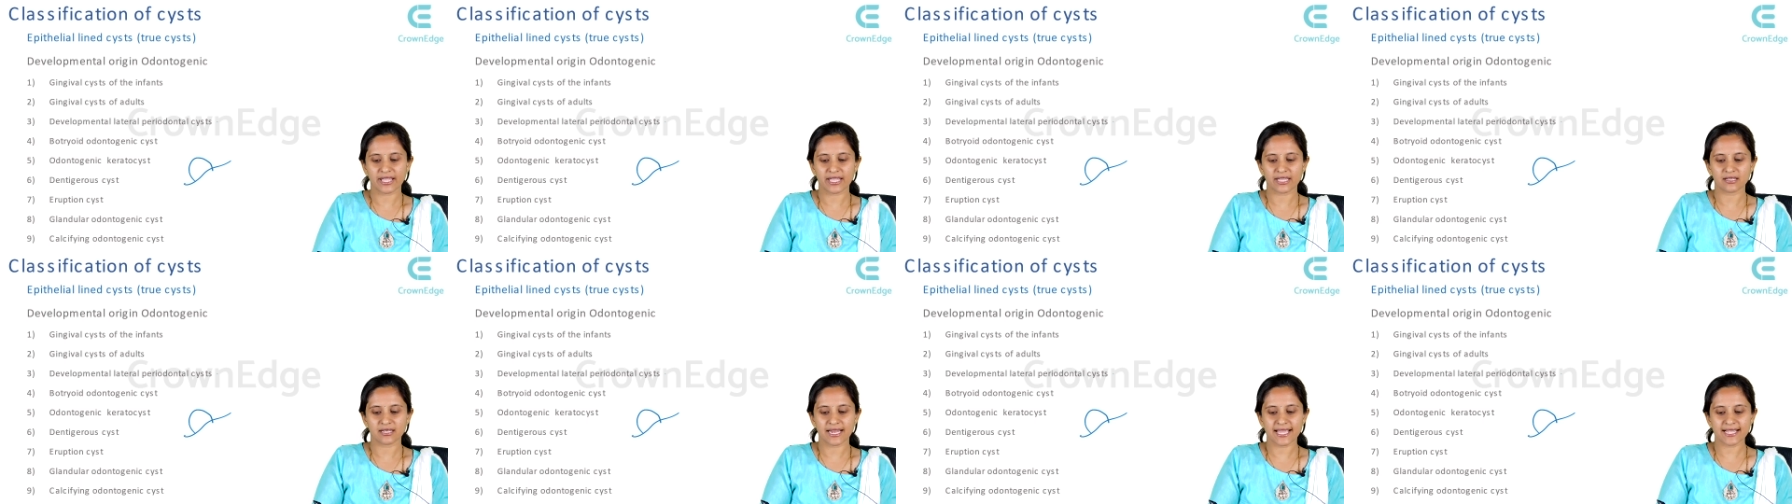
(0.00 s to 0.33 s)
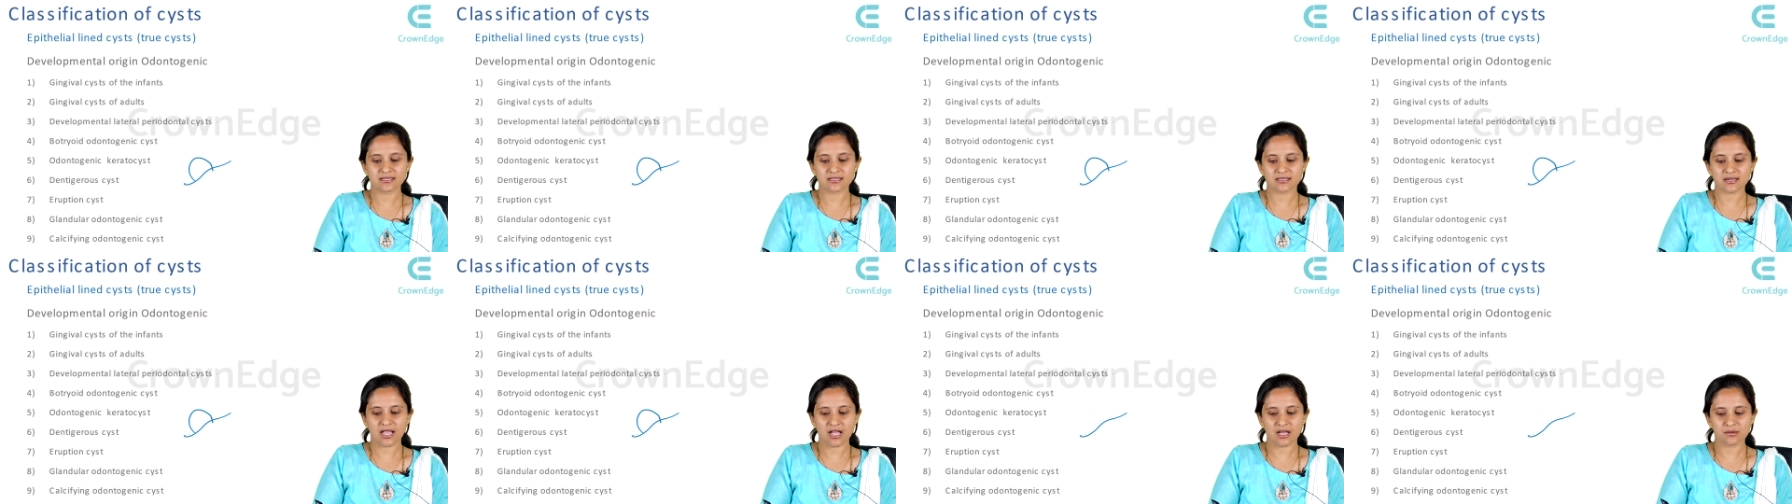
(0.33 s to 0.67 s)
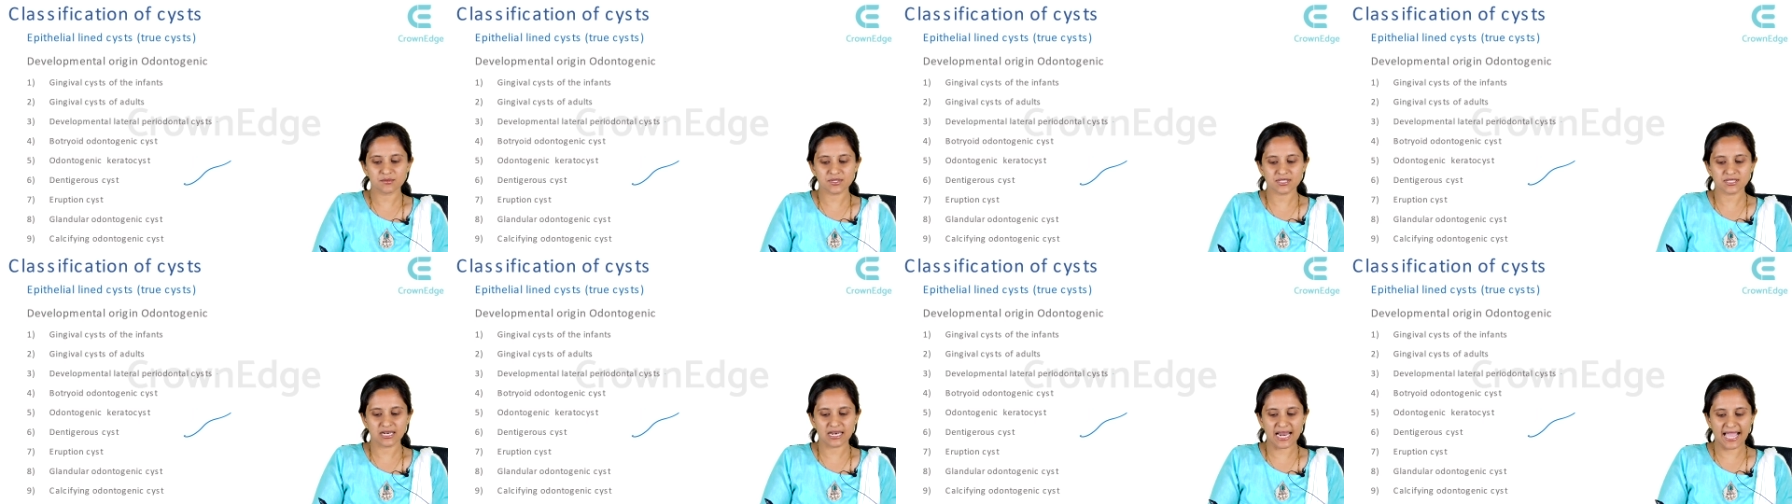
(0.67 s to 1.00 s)
Okay, next
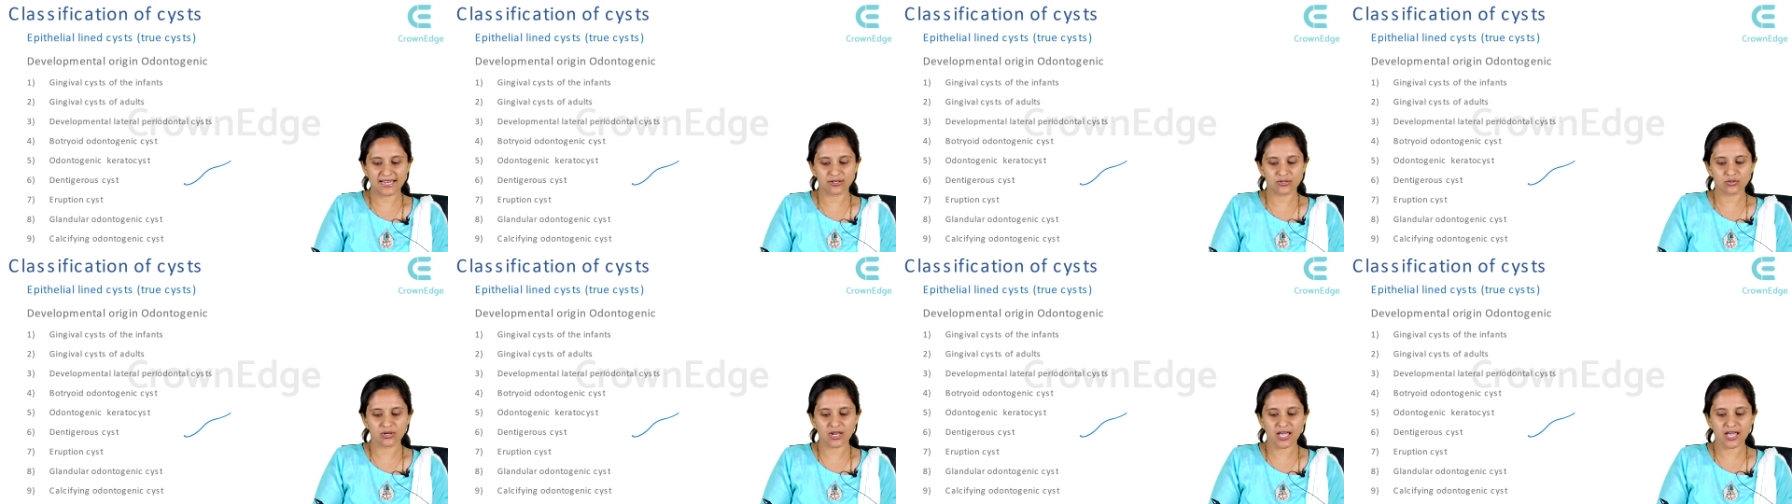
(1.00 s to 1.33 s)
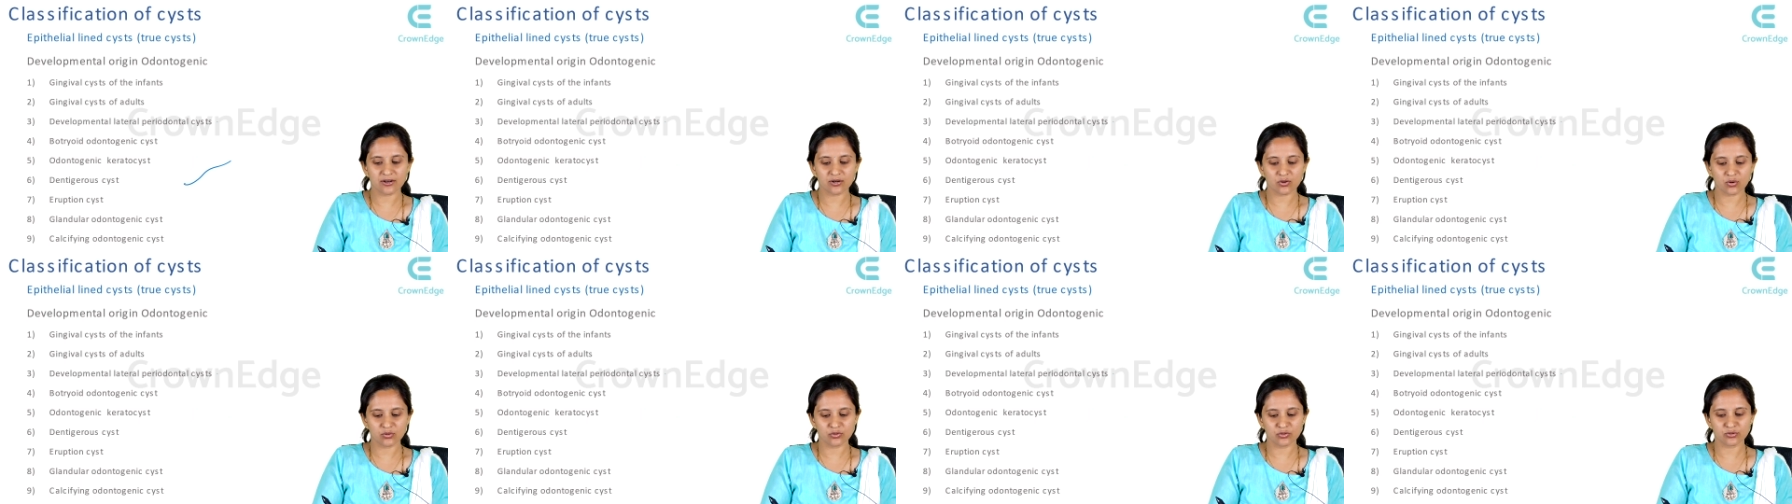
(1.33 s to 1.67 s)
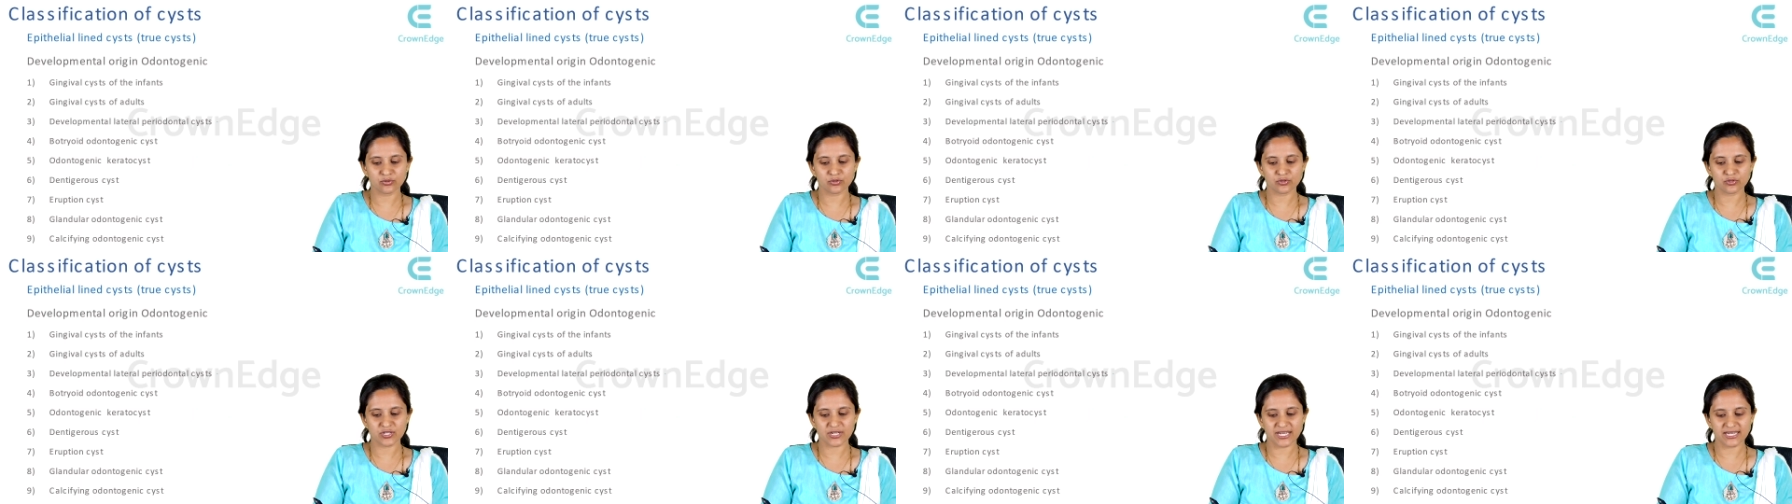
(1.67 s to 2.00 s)
comes glandular
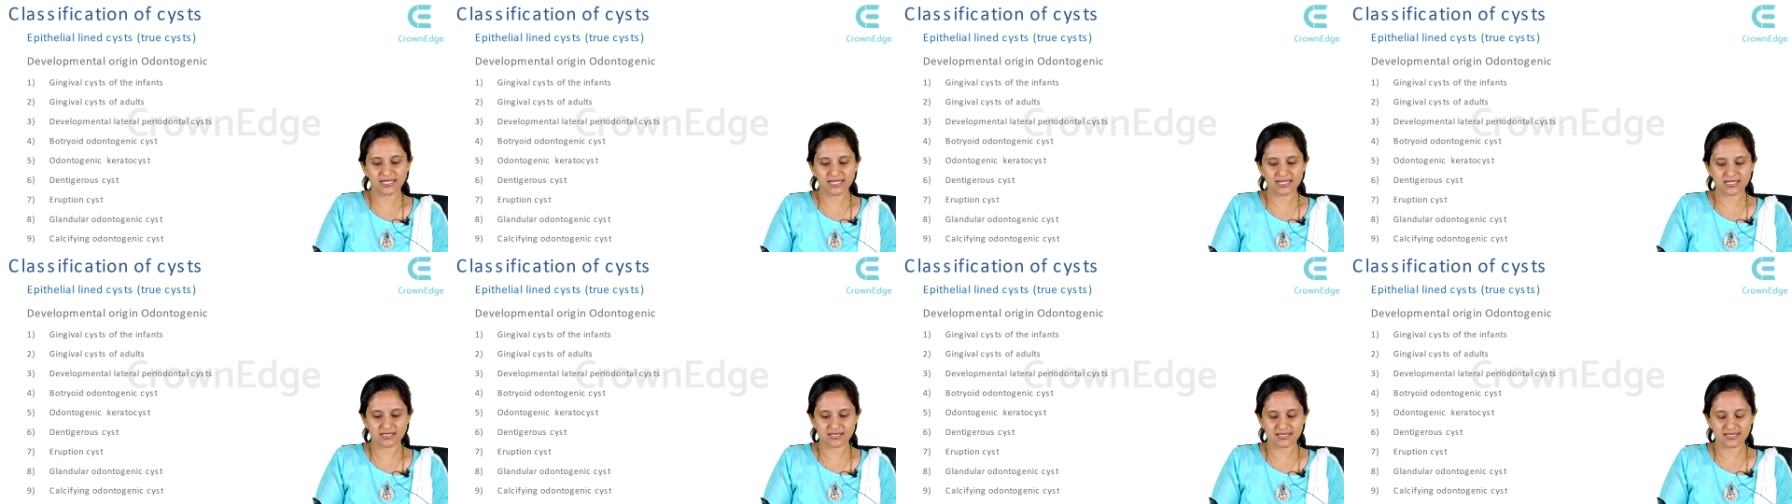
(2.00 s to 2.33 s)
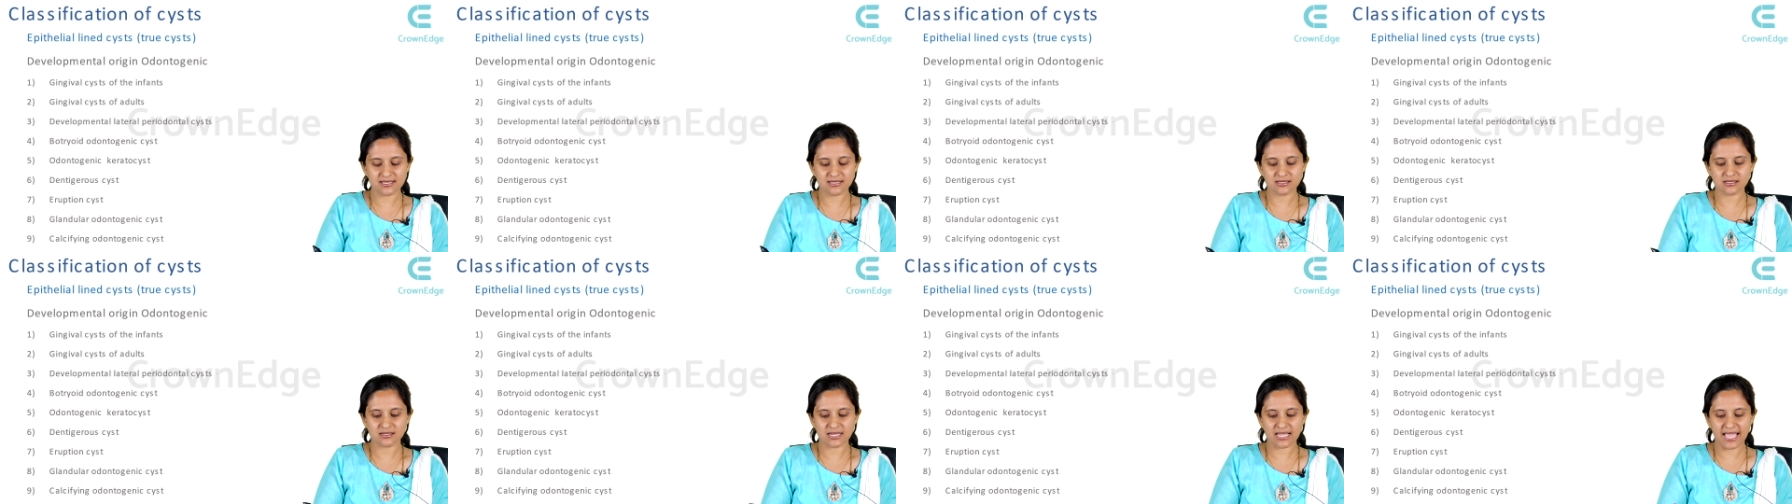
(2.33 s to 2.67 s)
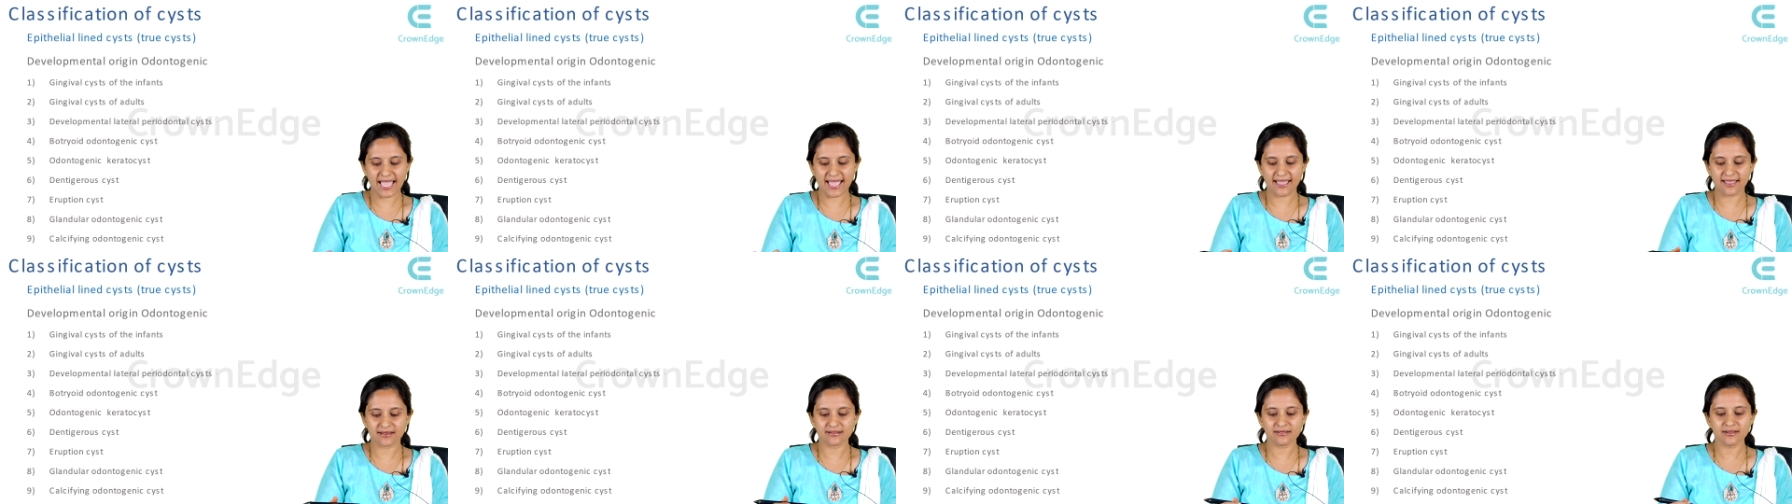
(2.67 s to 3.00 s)
odontogenic cyst
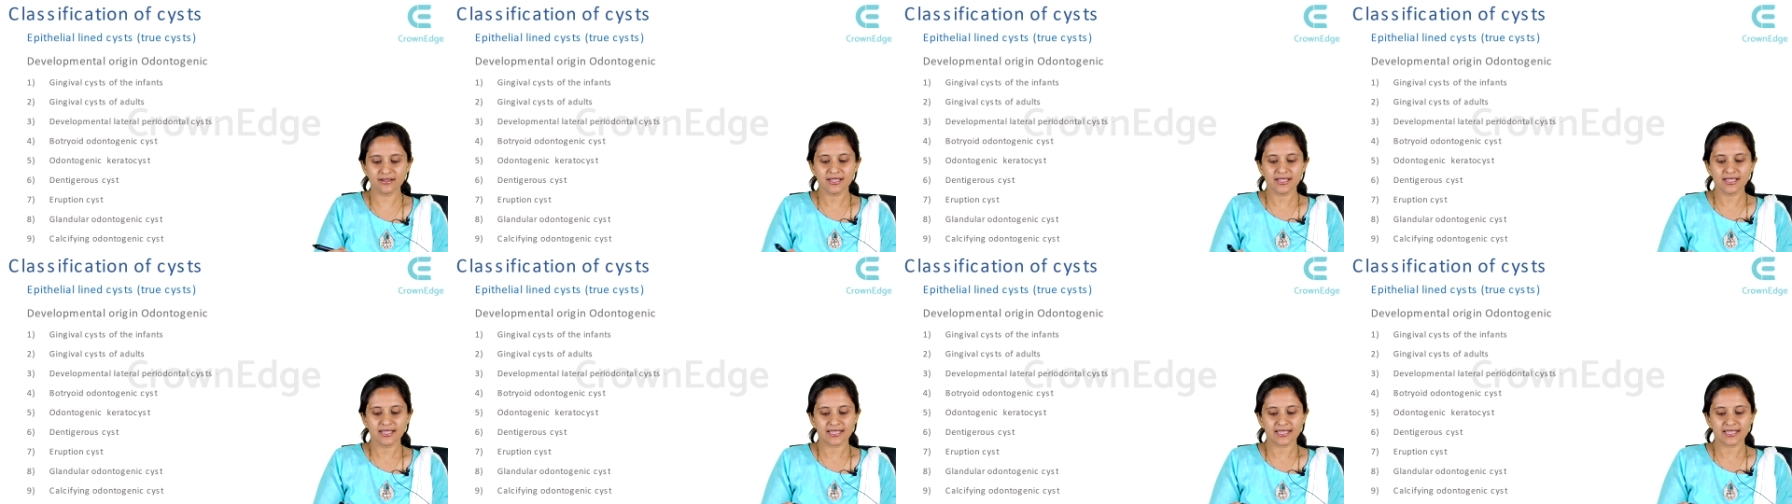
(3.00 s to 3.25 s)
and